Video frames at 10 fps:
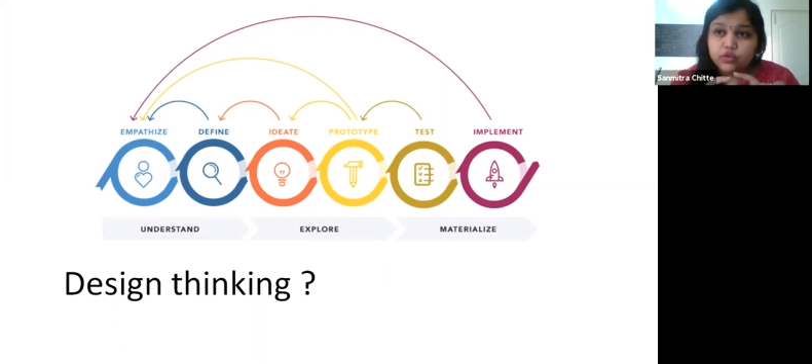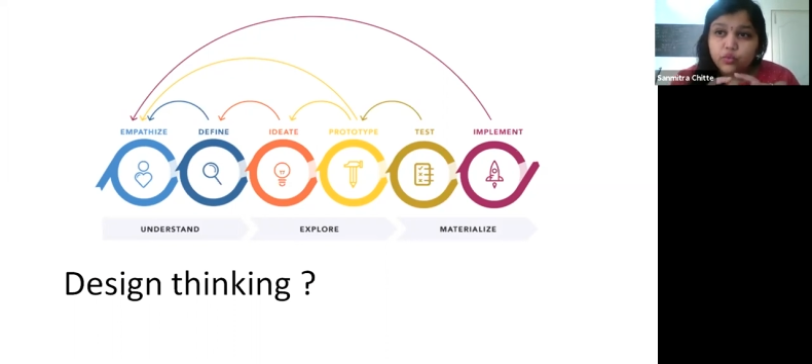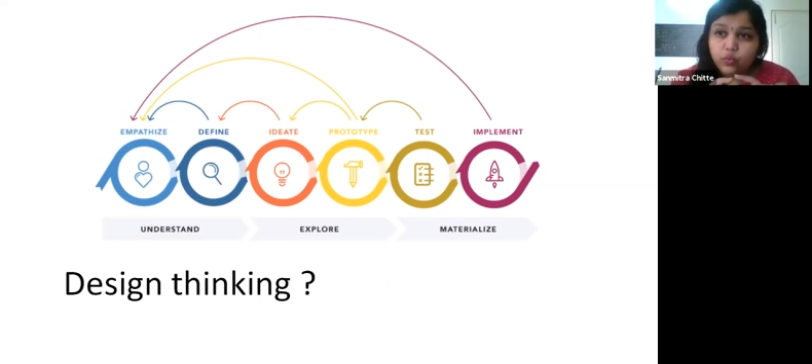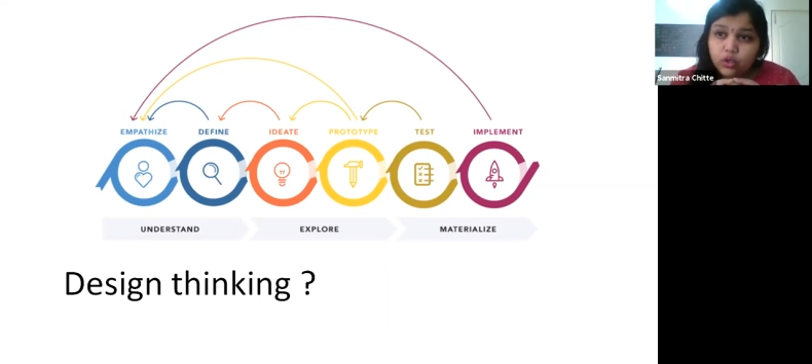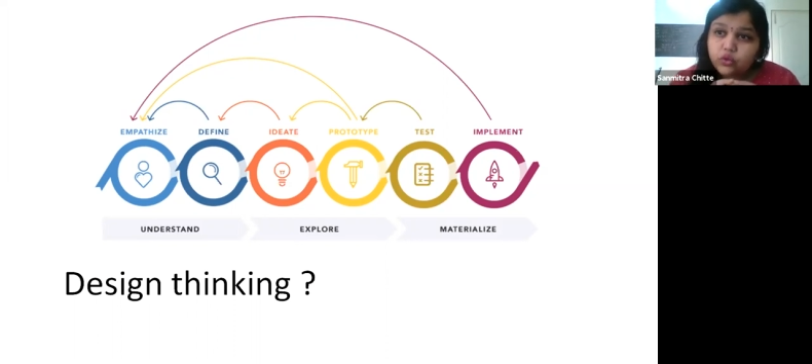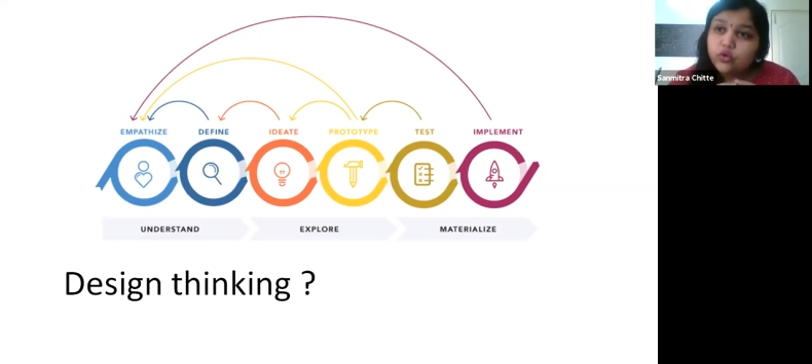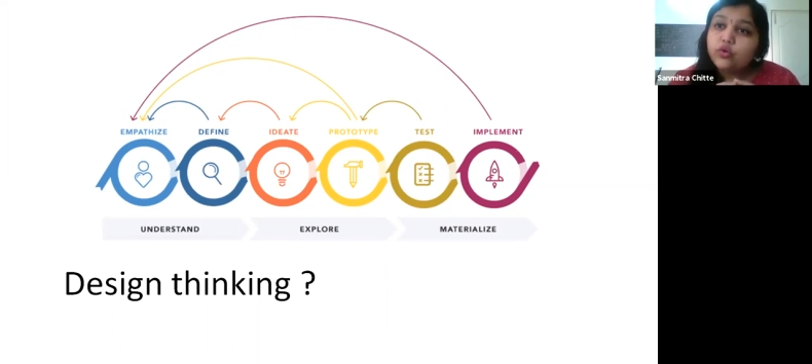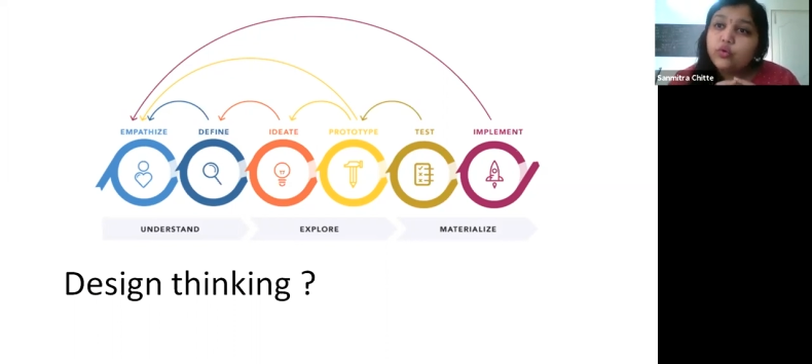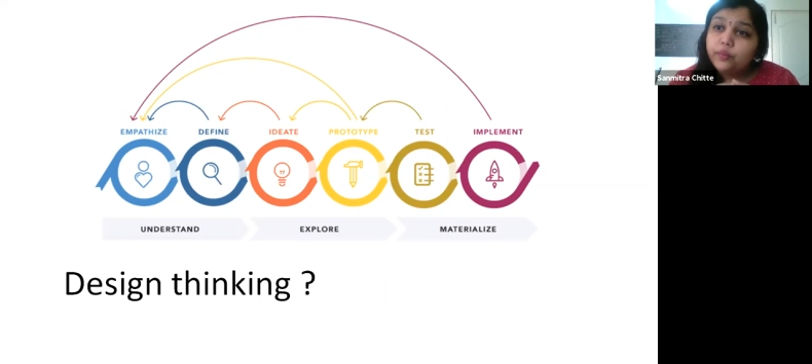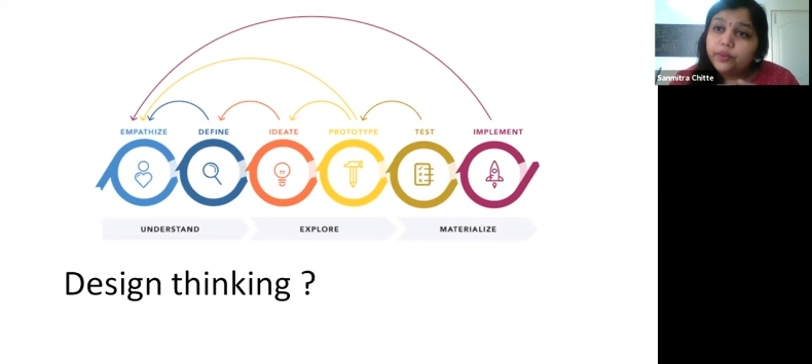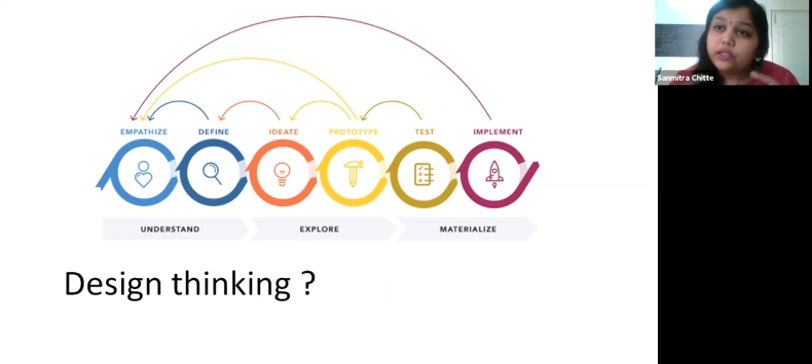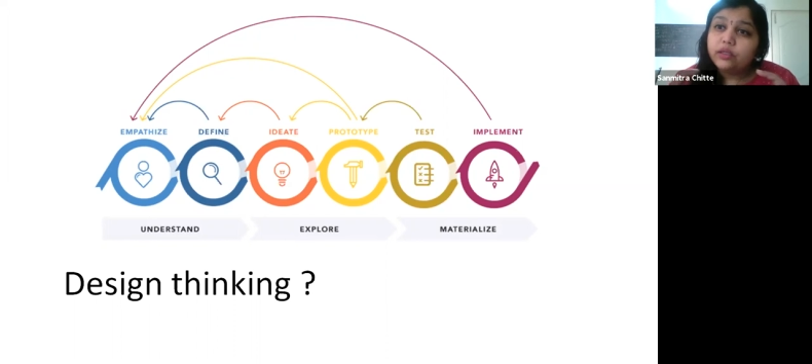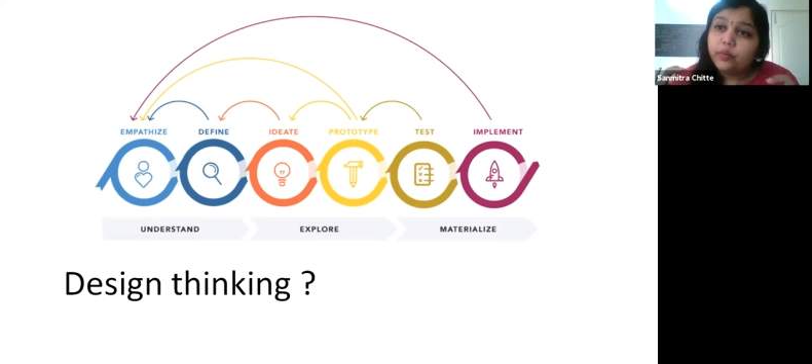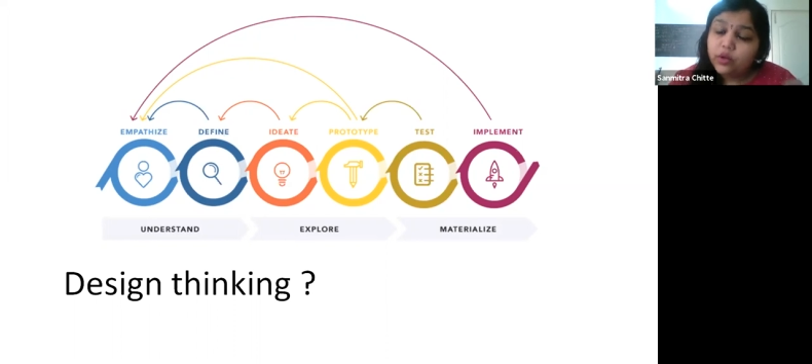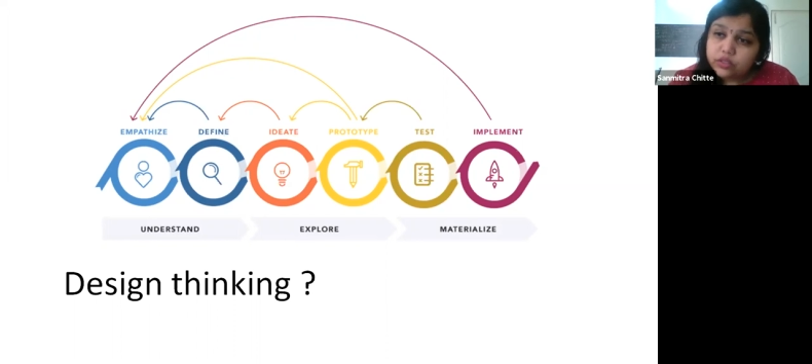to what could be the
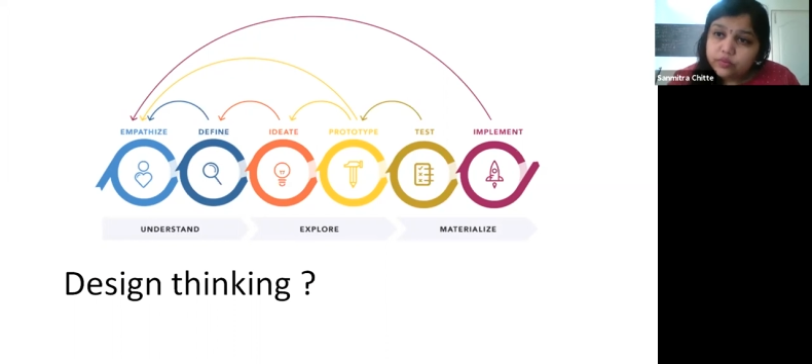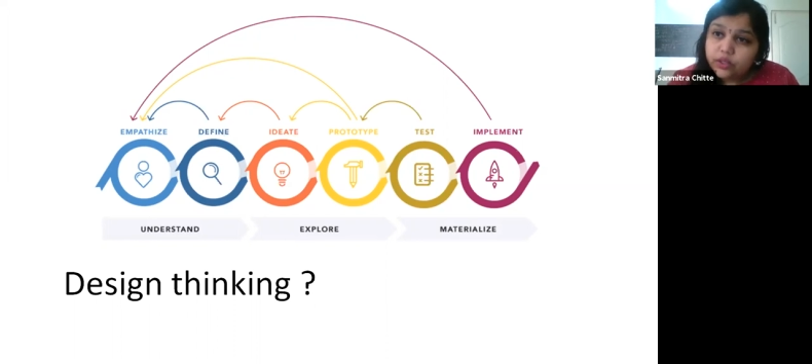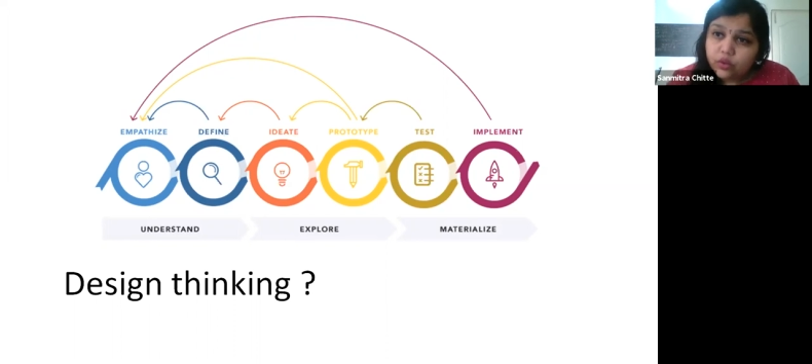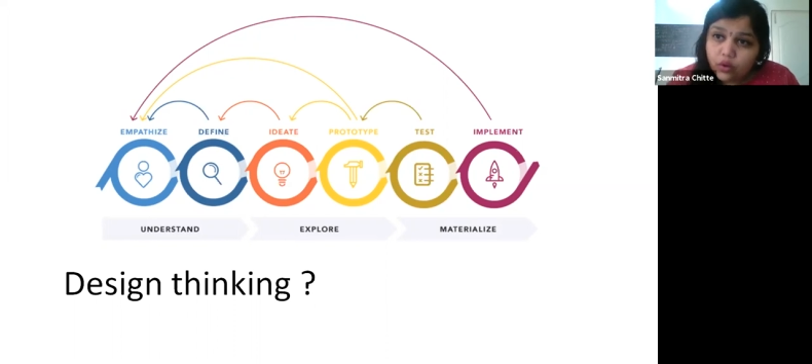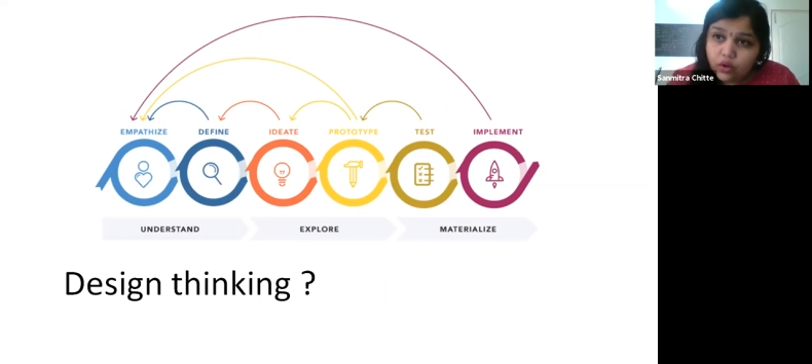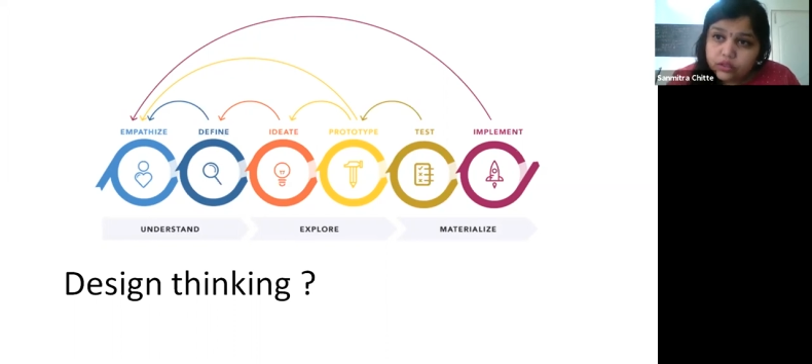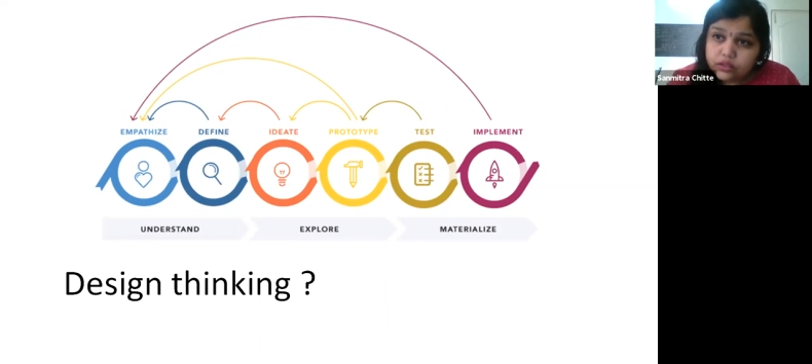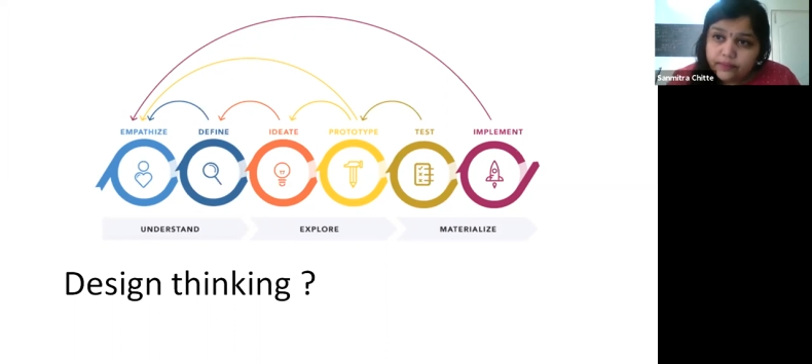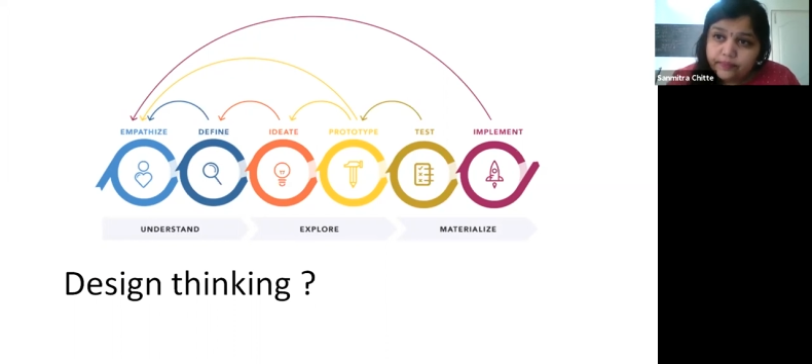possible cost.